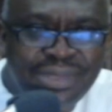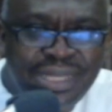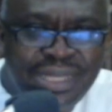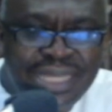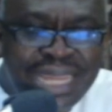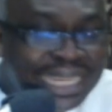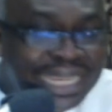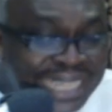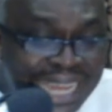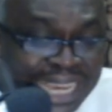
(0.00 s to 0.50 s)

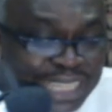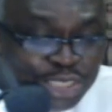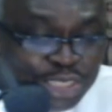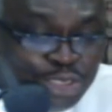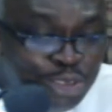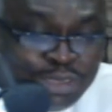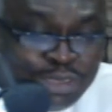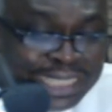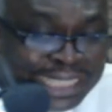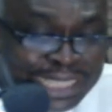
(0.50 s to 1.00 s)
that there is
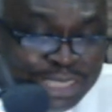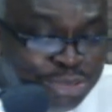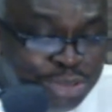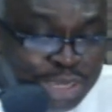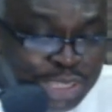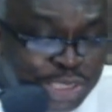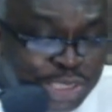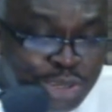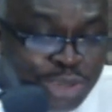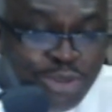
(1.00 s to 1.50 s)
no
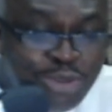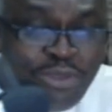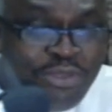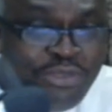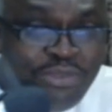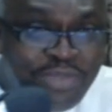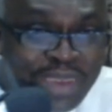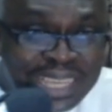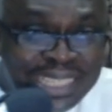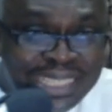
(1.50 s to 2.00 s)
situation you
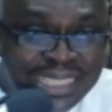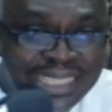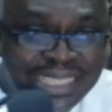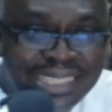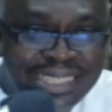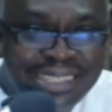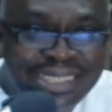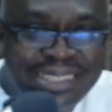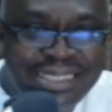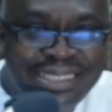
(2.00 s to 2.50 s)
face
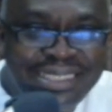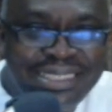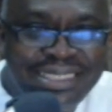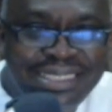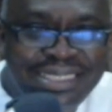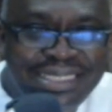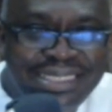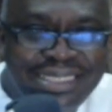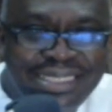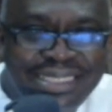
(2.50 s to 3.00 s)

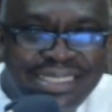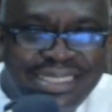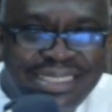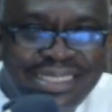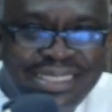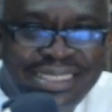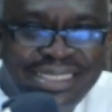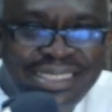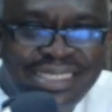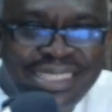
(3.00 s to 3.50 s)

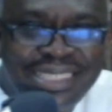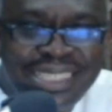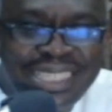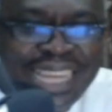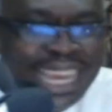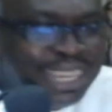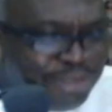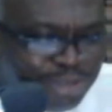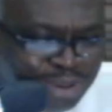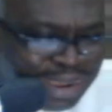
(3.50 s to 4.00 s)

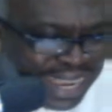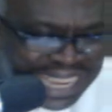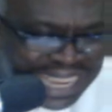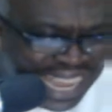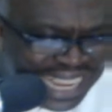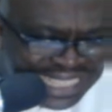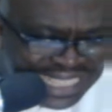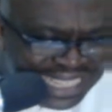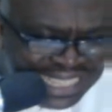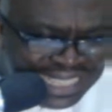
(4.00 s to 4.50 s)
that you
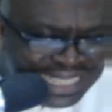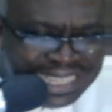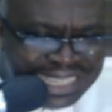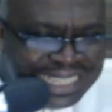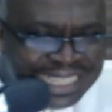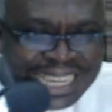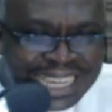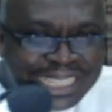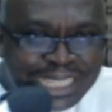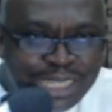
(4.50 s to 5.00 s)
can't
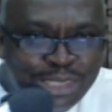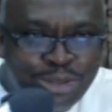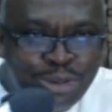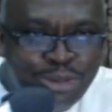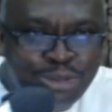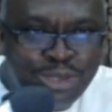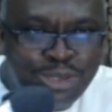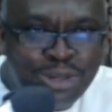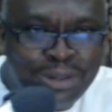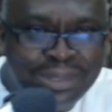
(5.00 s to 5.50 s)
get a
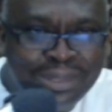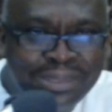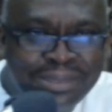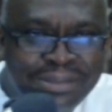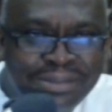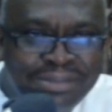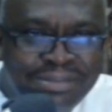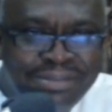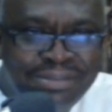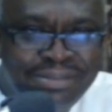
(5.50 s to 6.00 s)
solution.
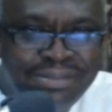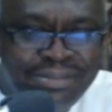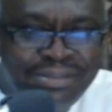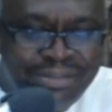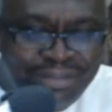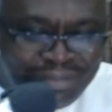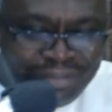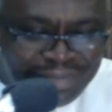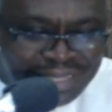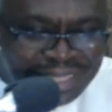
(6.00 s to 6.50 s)

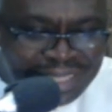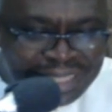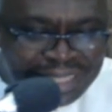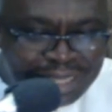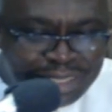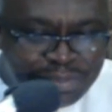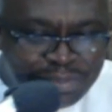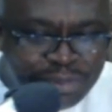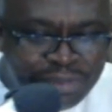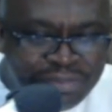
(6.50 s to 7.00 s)
This
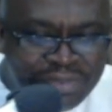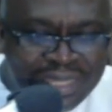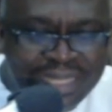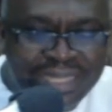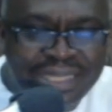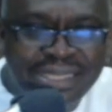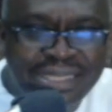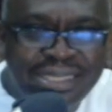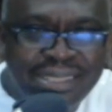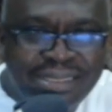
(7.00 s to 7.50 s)
has proven
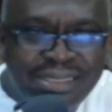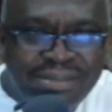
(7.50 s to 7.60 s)
it.